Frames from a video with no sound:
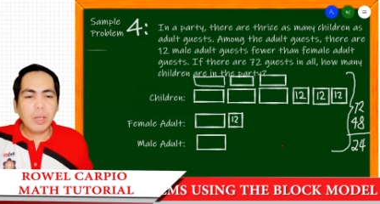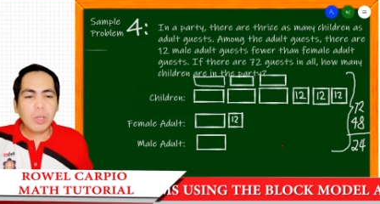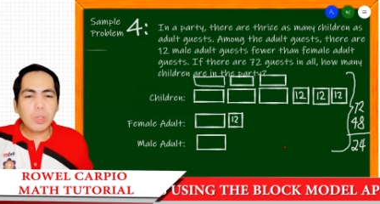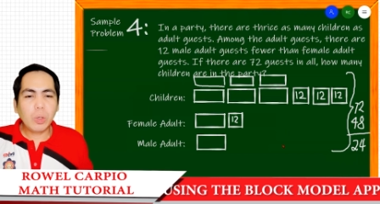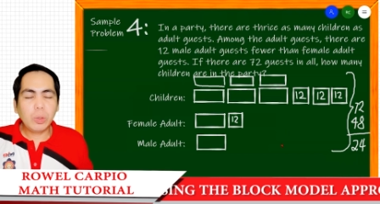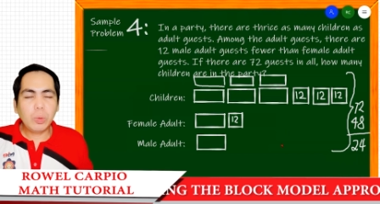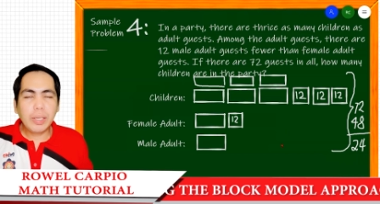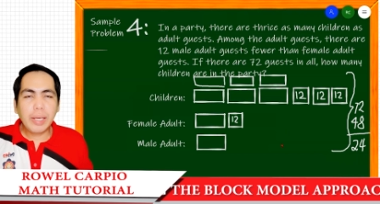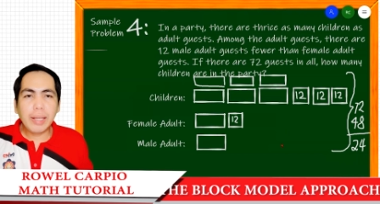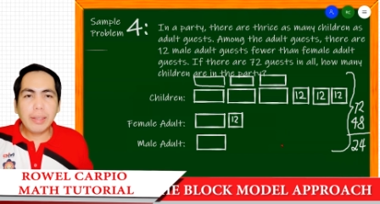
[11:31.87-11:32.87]
So to
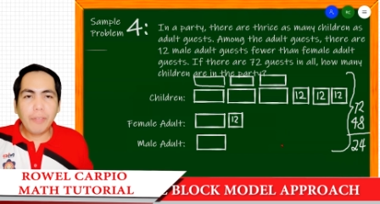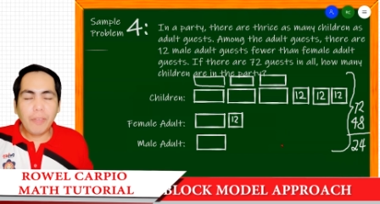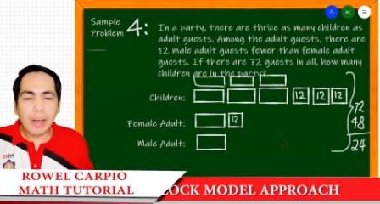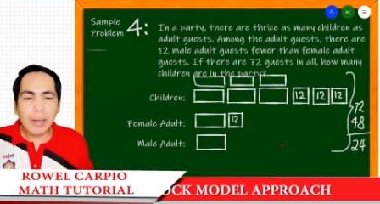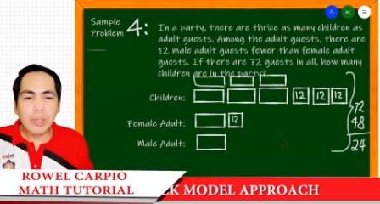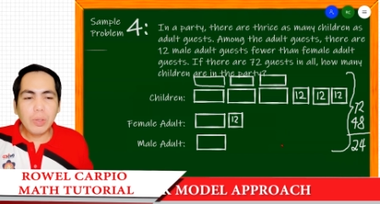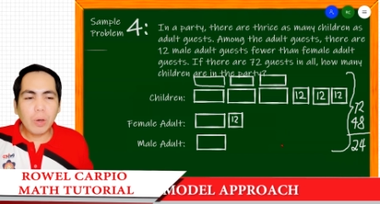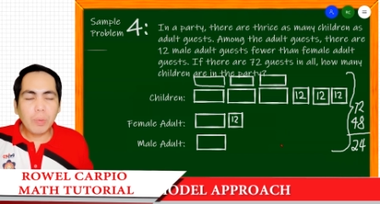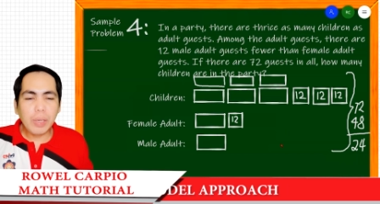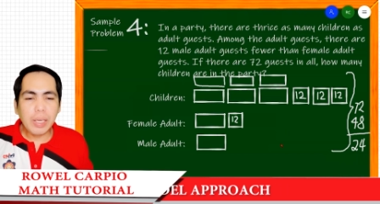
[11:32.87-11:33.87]
get the value
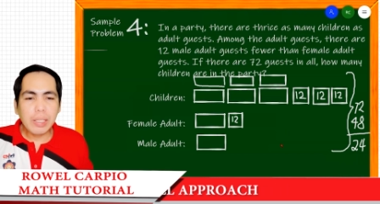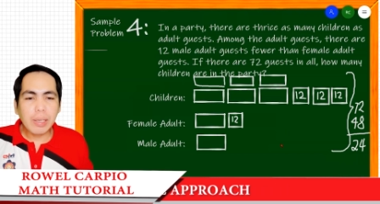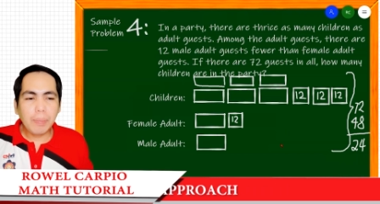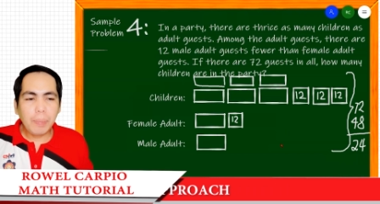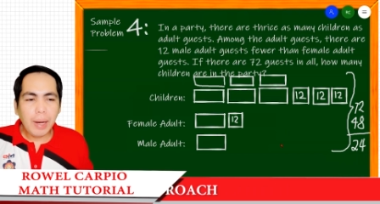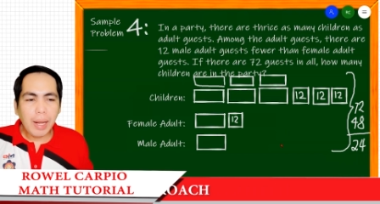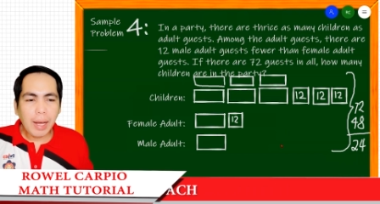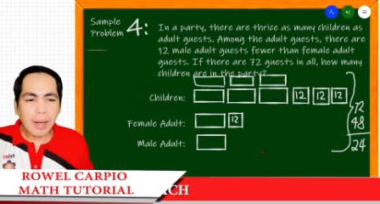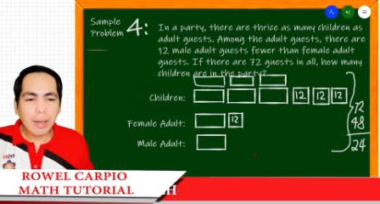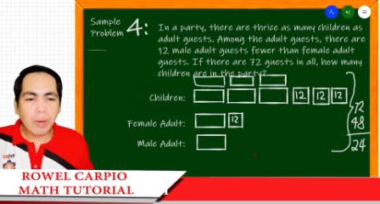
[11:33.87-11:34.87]
of each
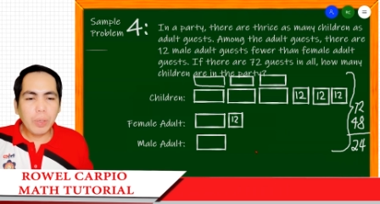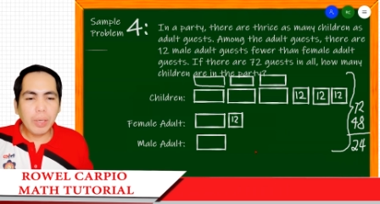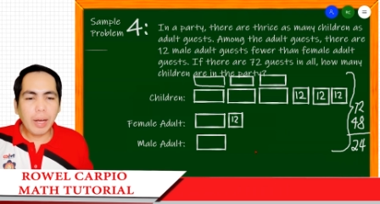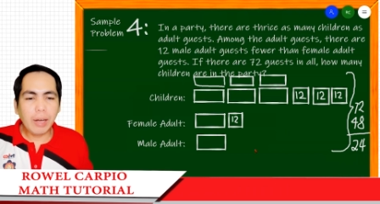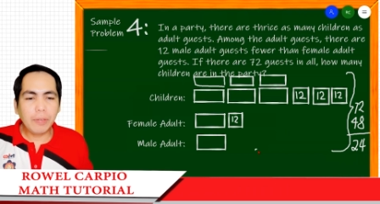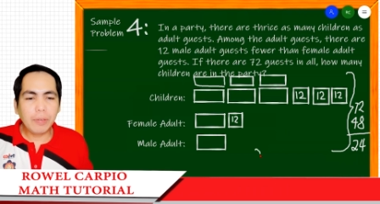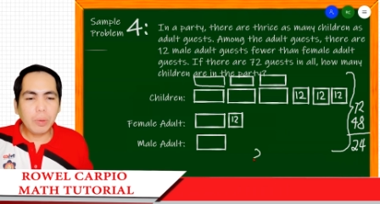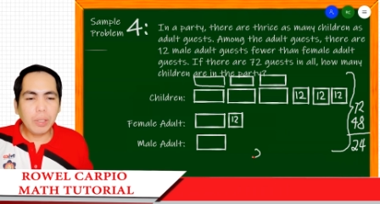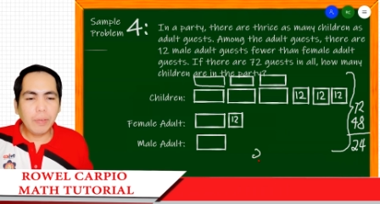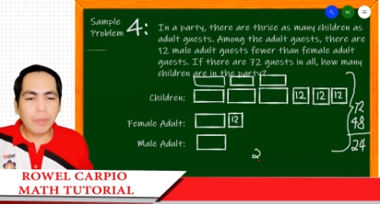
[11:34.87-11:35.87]
block, we have to
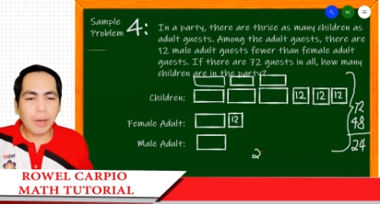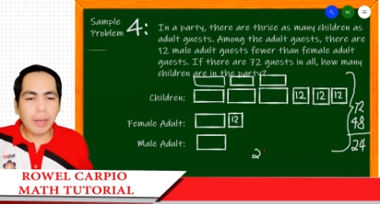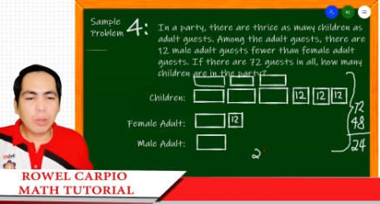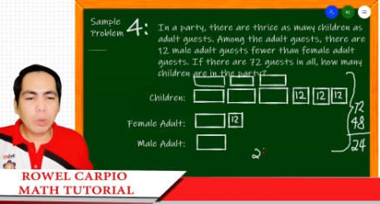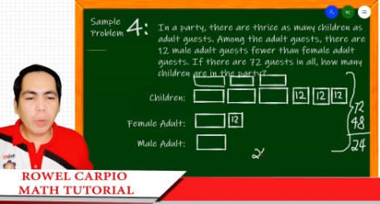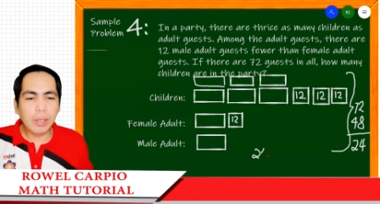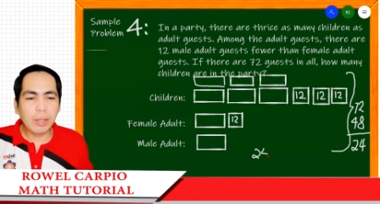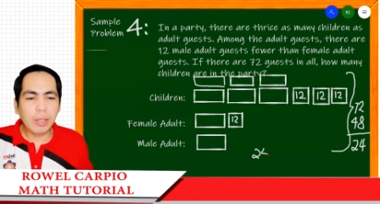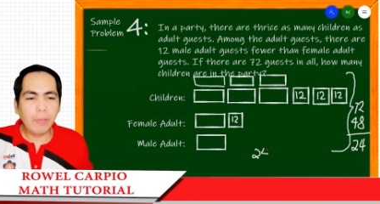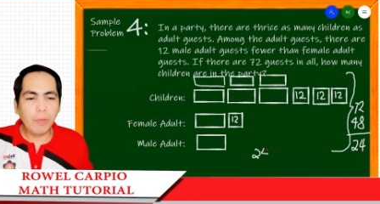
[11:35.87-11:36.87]
divide
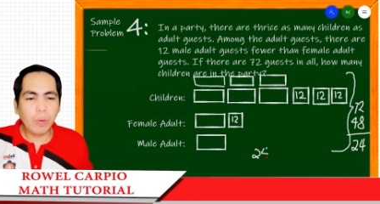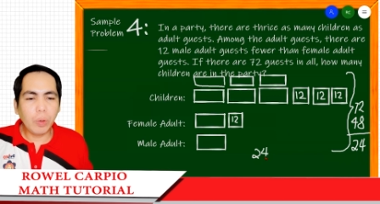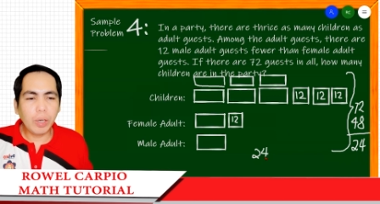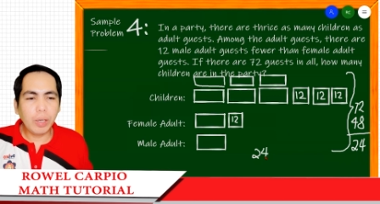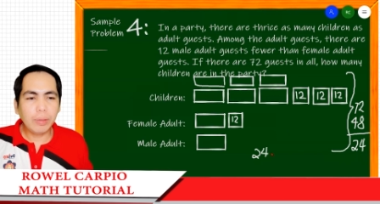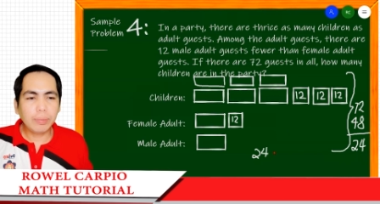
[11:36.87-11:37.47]
24